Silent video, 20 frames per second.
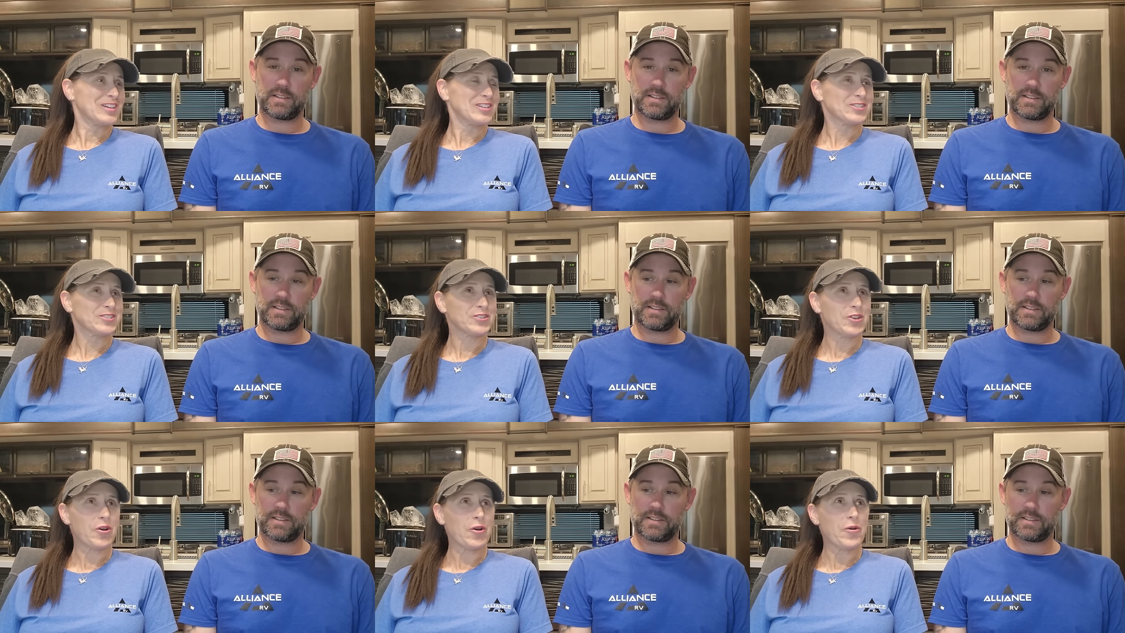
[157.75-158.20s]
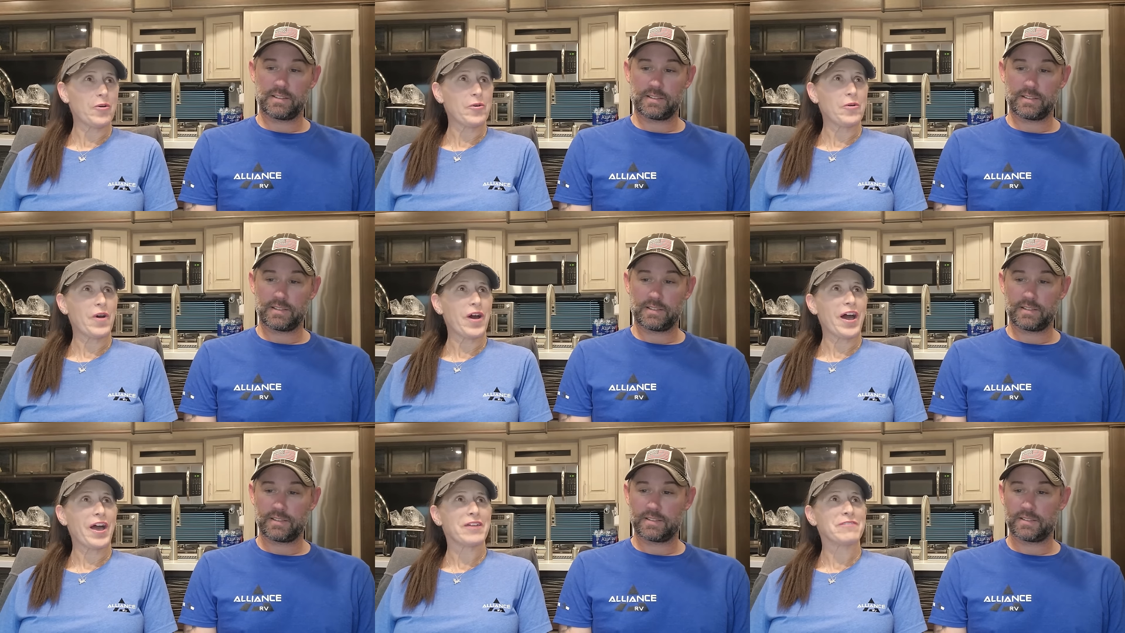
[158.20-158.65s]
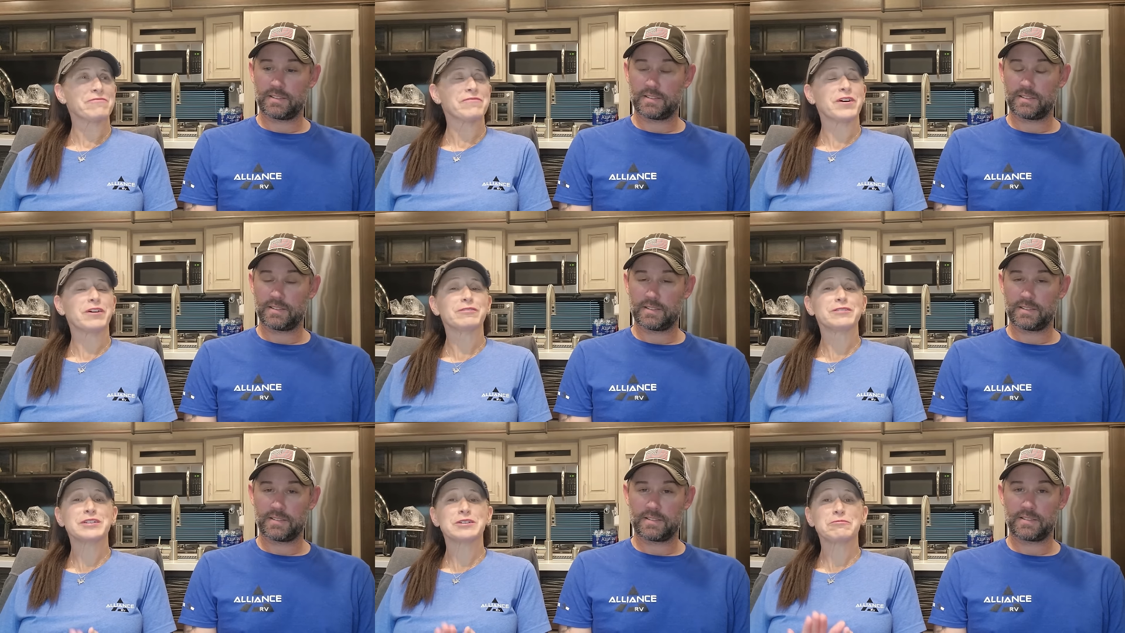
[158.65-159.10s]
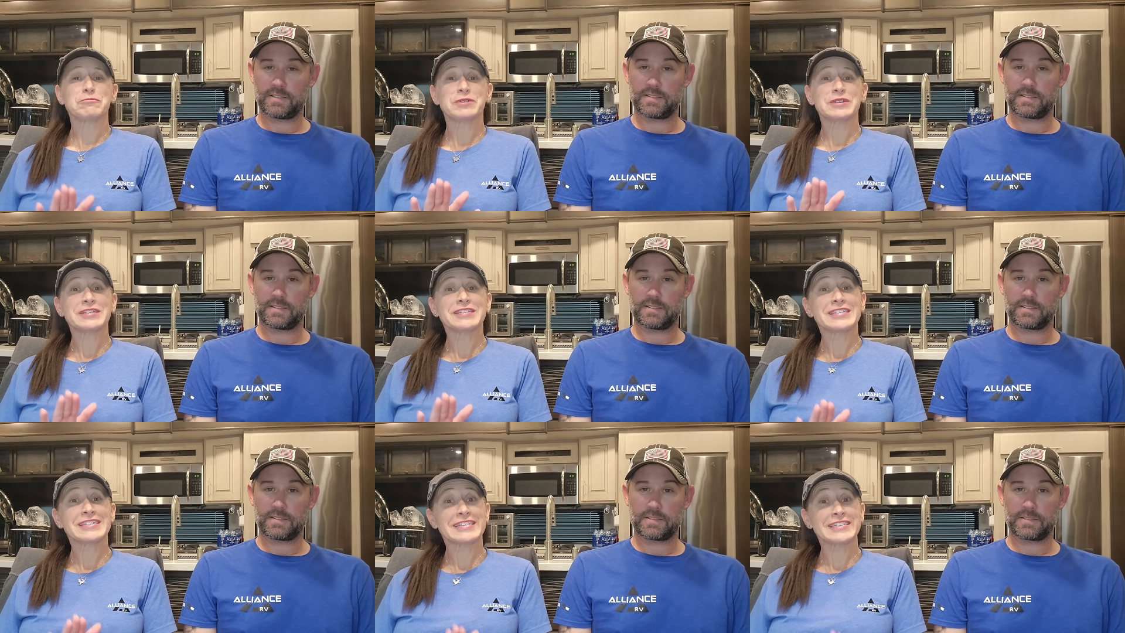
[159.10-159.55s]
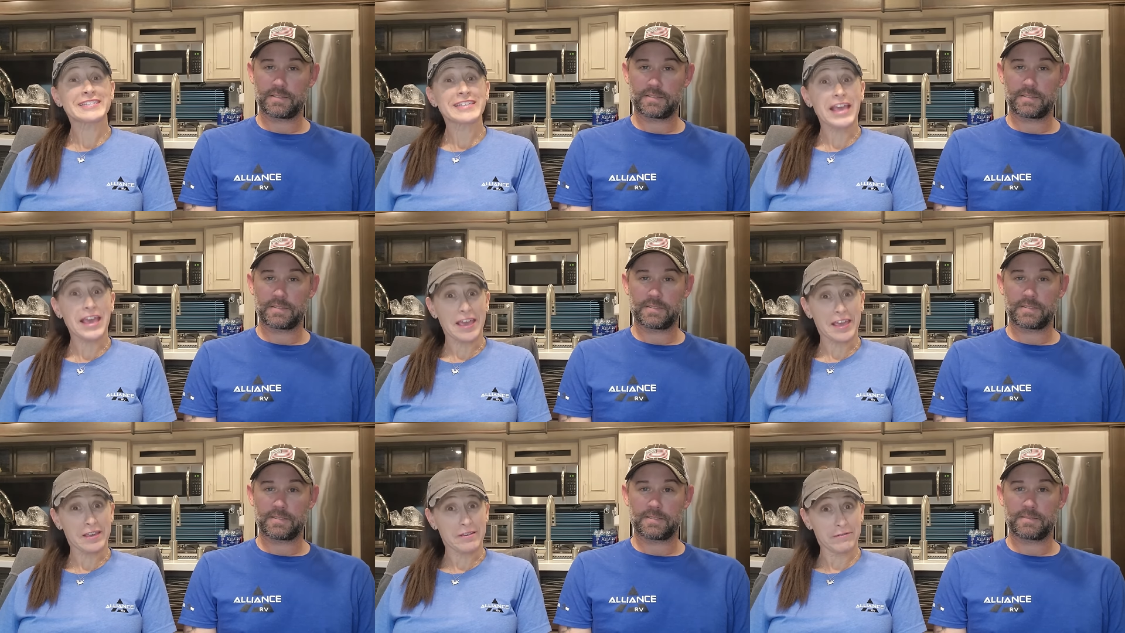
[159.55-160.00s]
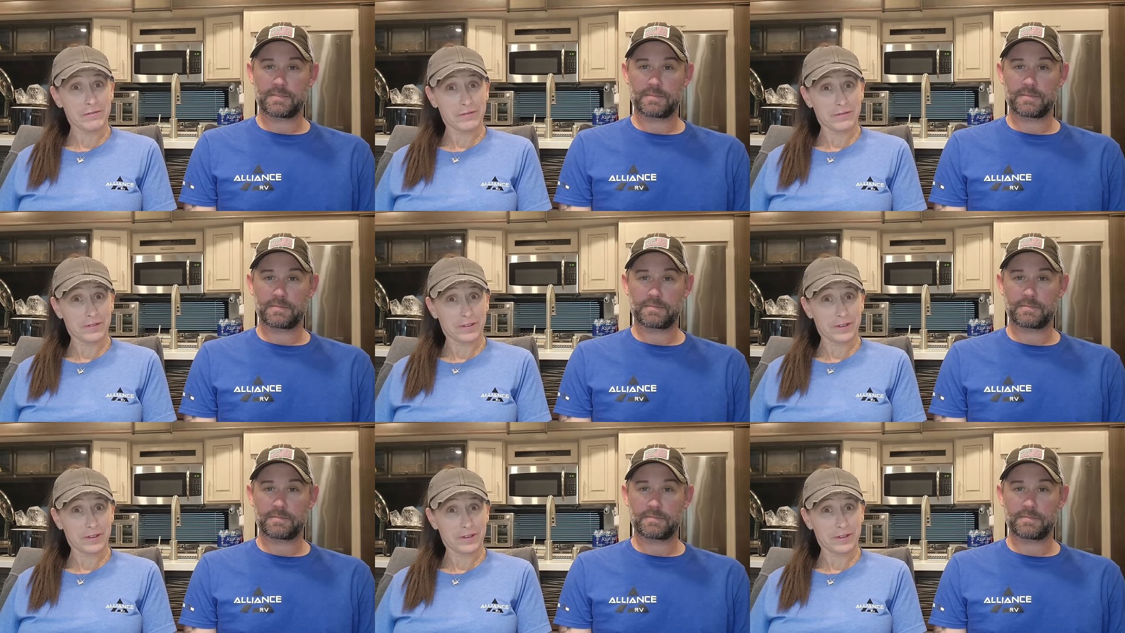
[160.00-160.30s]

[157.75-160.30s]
Speaker 1: So I felt it was safe